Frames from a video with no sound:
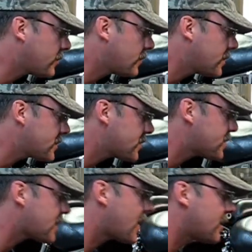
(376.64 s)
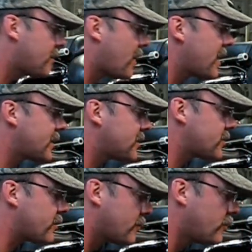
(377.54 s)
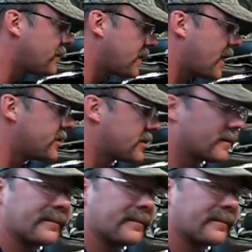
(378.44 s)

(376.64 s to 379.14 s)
this is the side of the bike that you remove the engine.